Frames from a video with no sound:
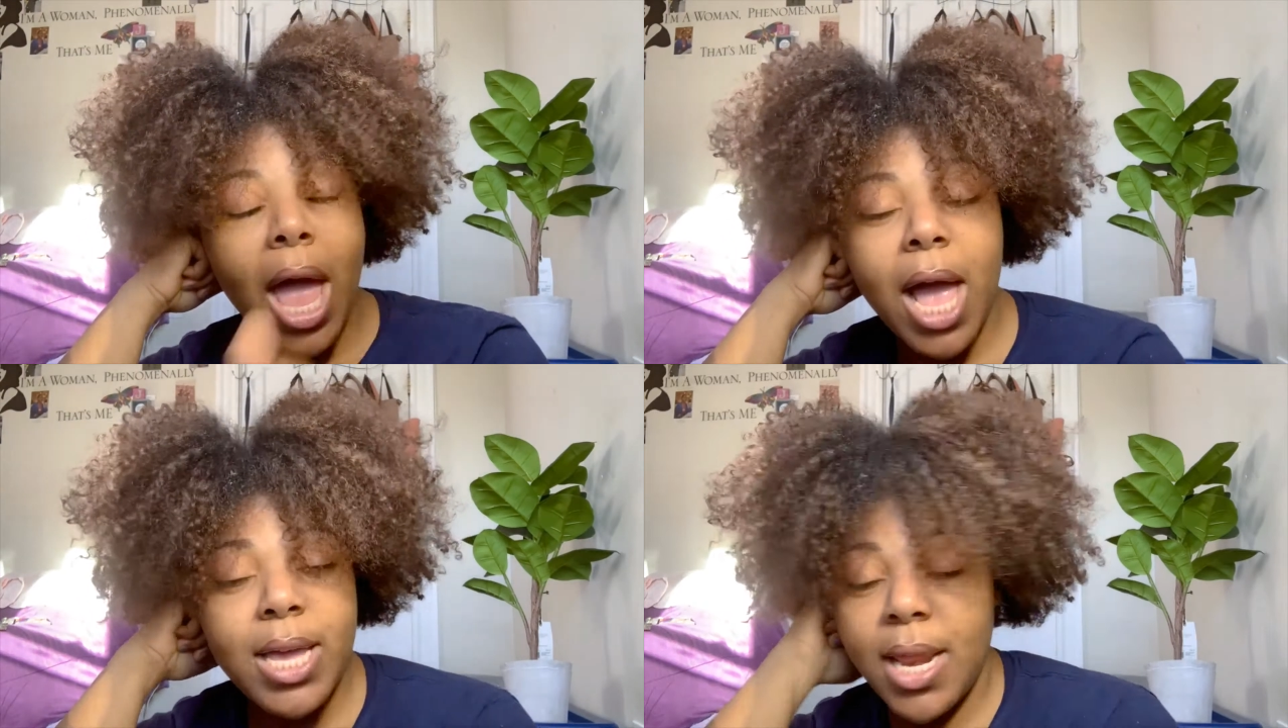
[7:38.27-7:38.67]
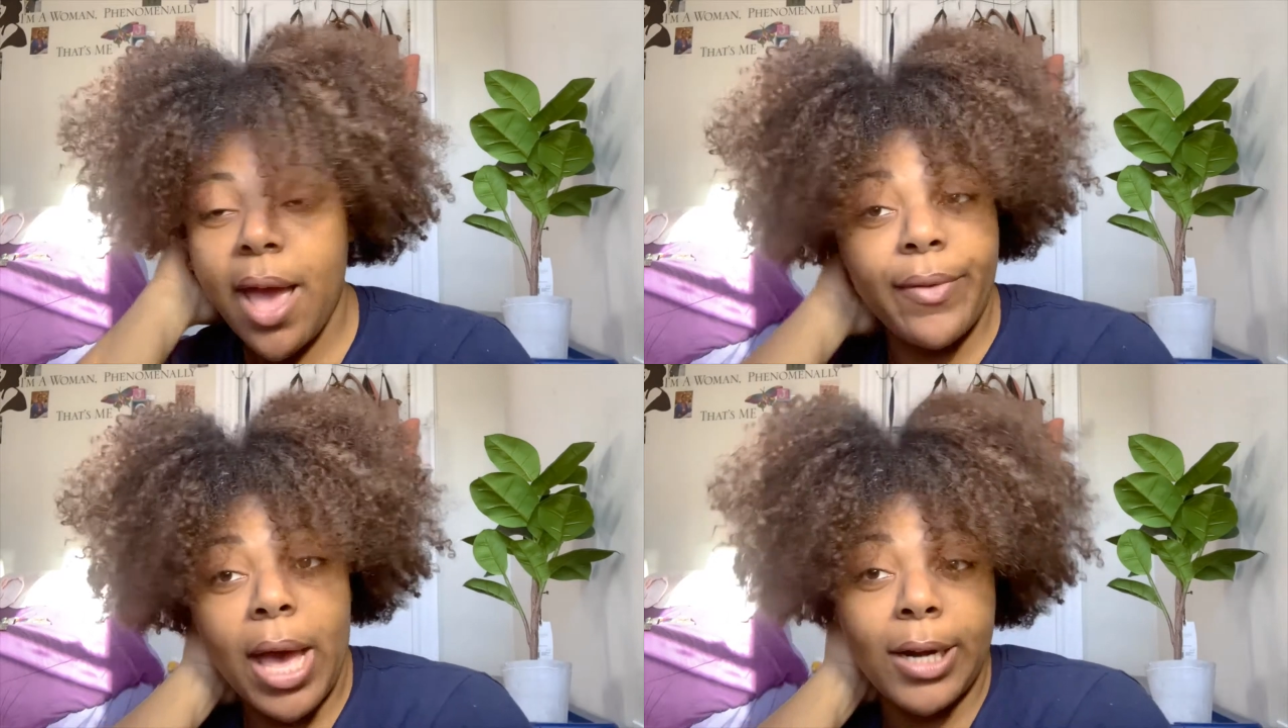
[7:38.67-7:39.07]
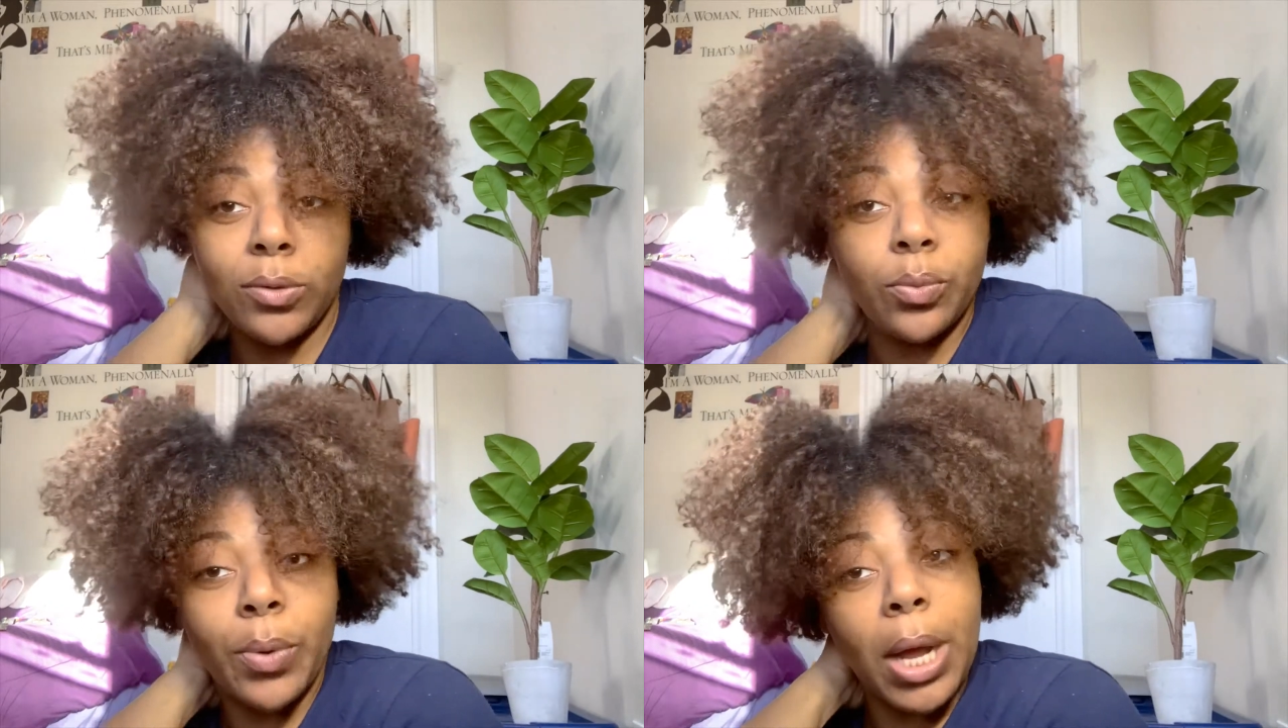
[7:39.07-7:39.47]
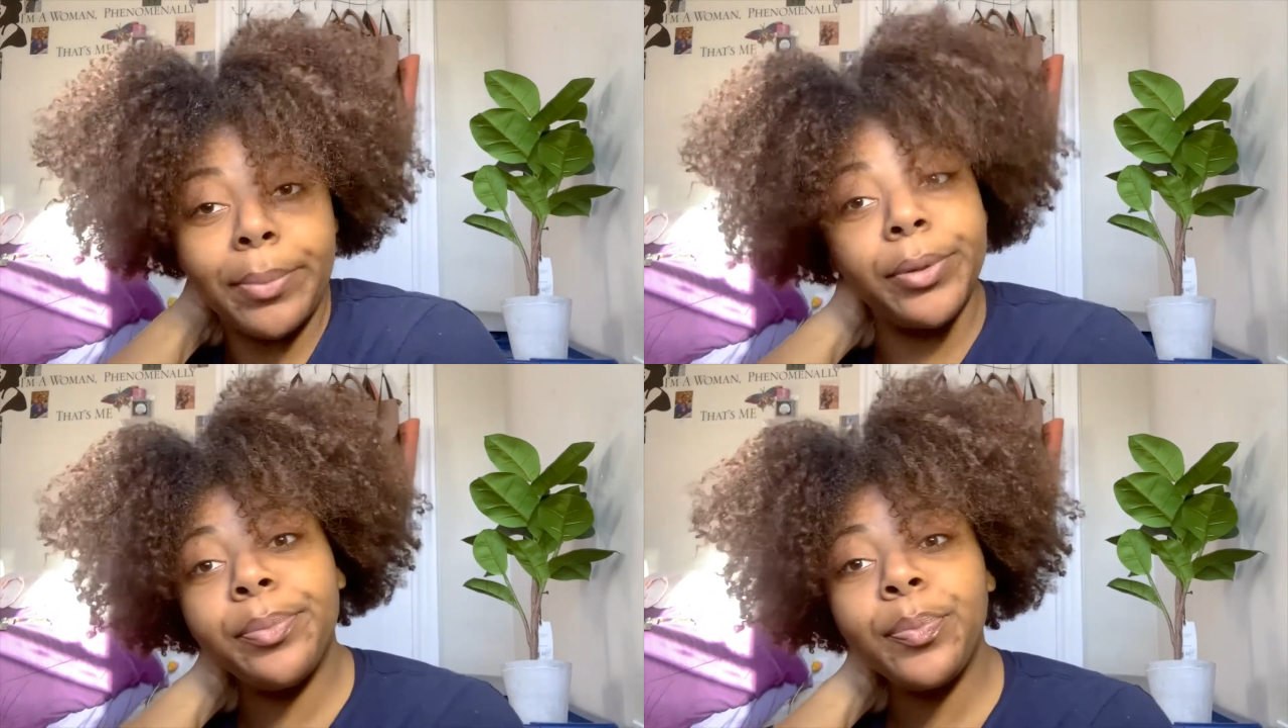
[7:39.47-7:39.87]
I can have an attitude
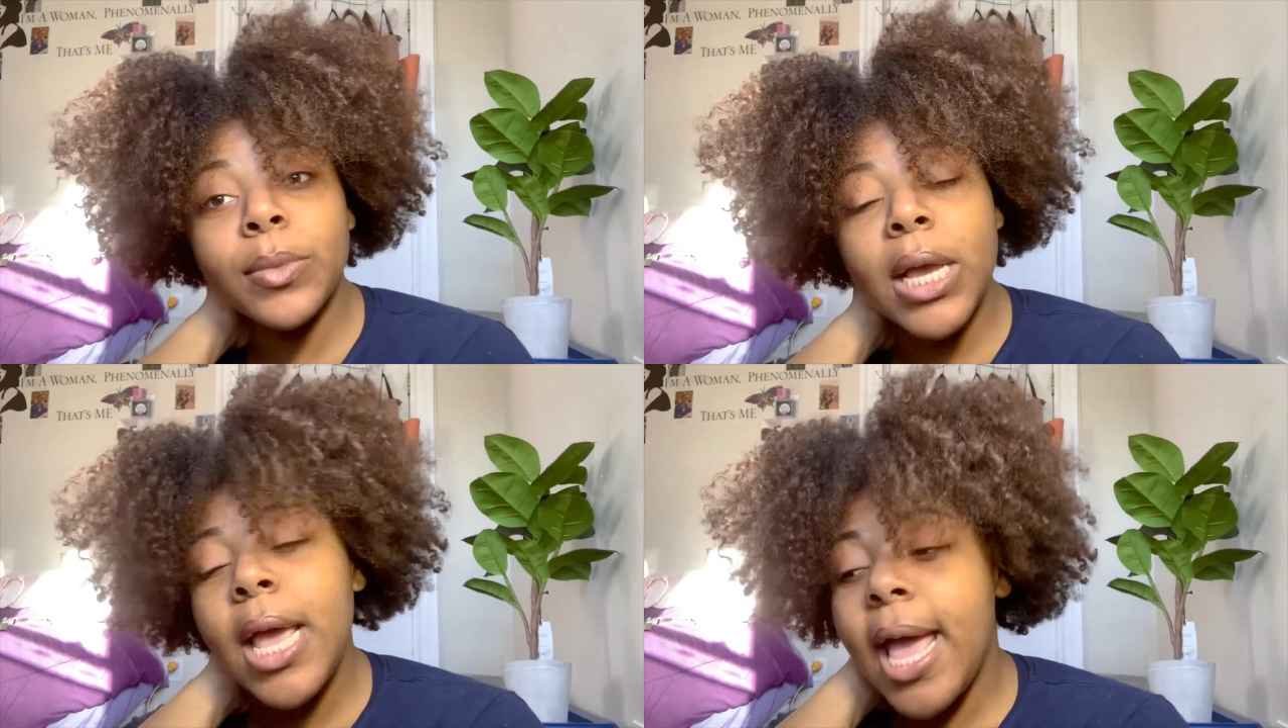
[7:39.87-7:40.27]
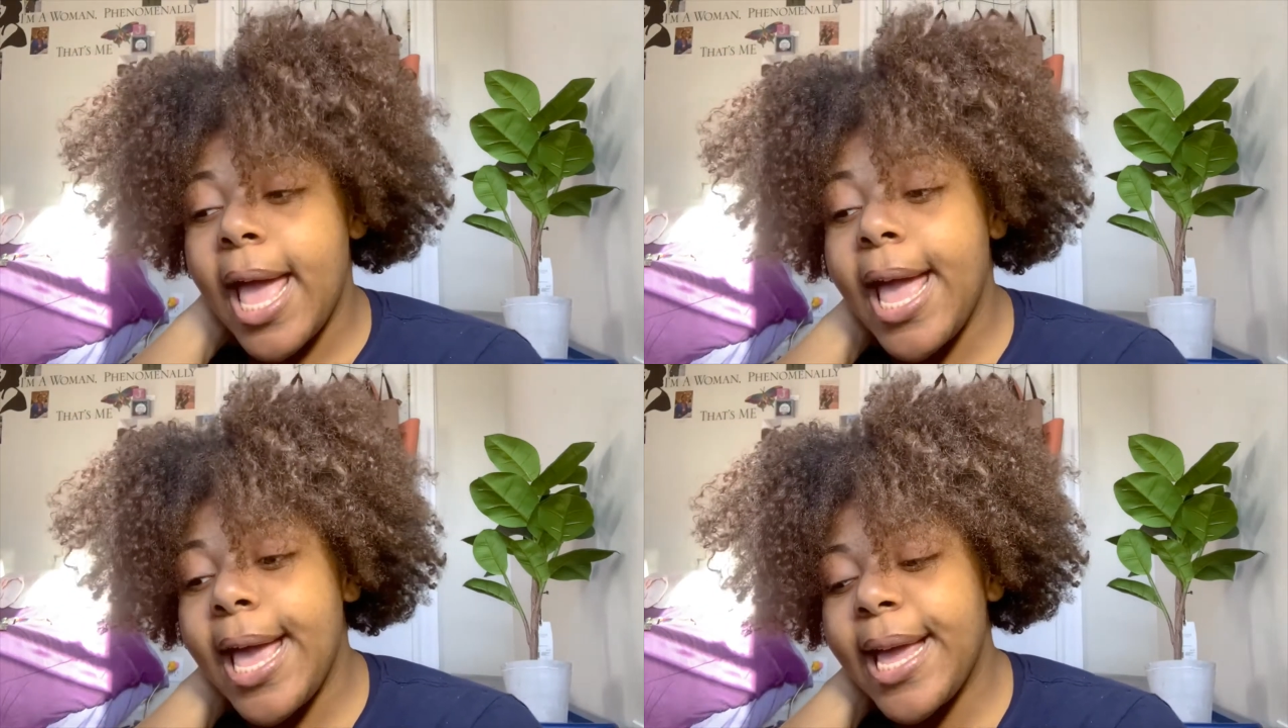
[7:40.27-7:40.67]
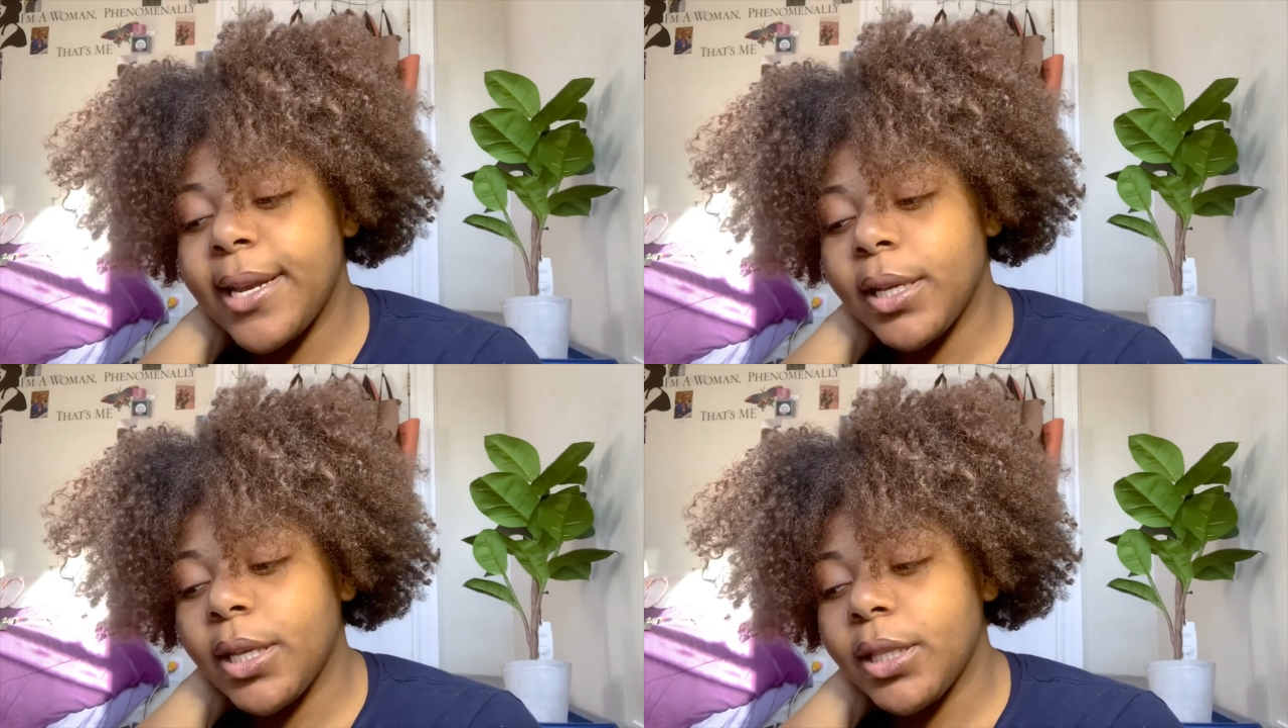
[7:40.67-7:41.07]
problem, and